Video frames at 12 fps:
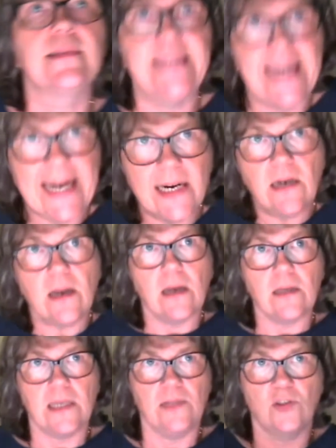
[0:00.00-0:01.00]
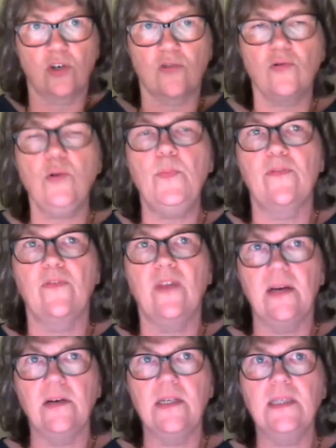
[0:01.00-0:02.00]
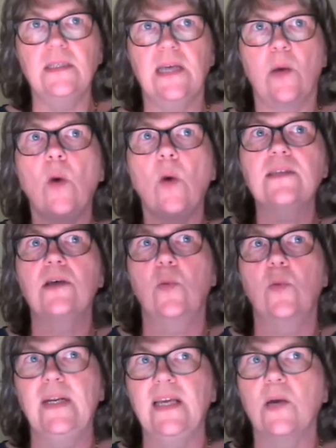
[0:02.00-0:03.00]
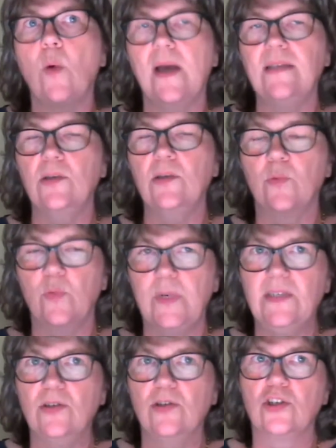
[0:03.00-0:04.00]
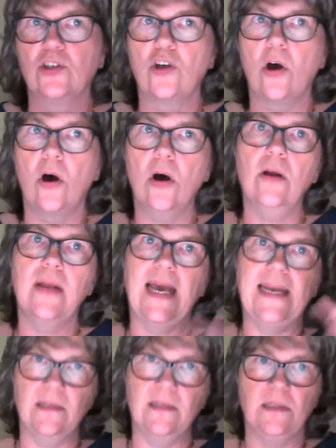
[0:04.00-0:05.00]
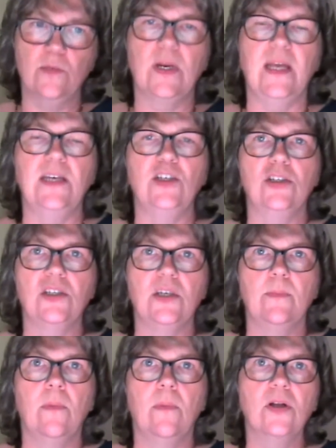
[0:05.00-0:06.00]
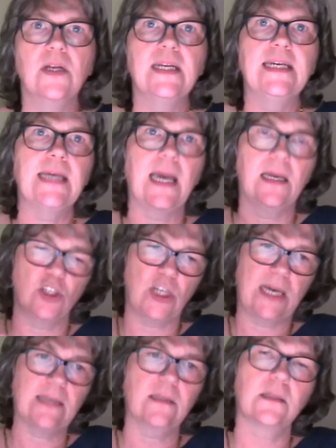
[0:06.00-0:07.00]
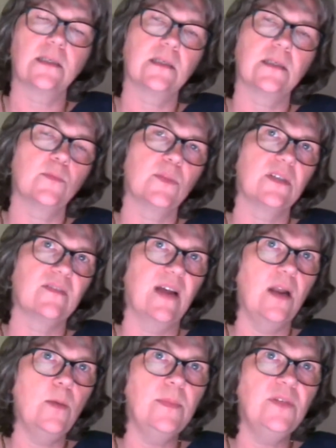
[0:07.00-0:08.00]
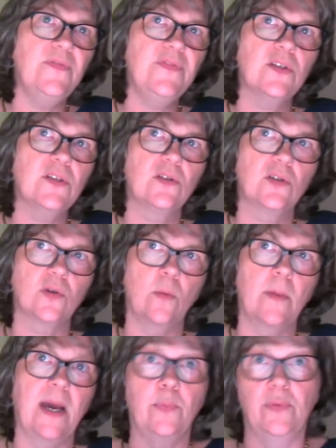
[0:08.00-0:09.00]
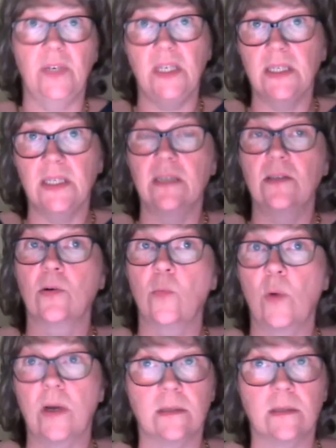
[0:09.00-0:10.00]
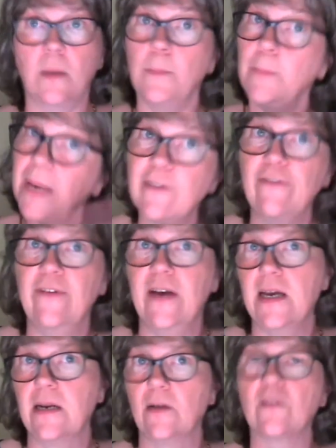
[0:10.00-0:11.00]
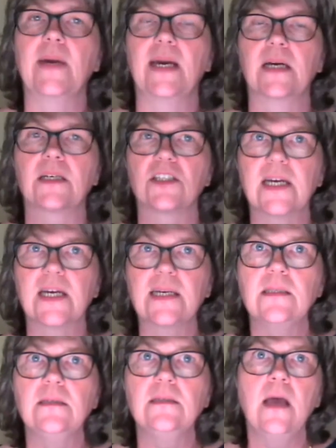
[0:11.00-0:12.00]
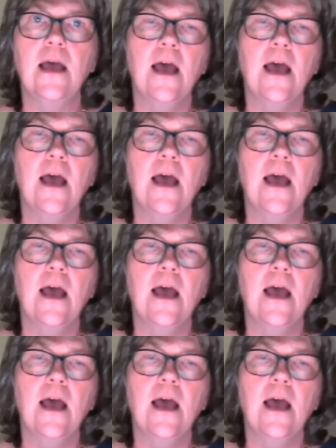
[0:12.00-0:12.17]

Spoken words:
there, in the group of lyrics, there was already quite some research on entity relationship modeling and Jackson systems development. So my predecessor was a big fan of Michael Jackson.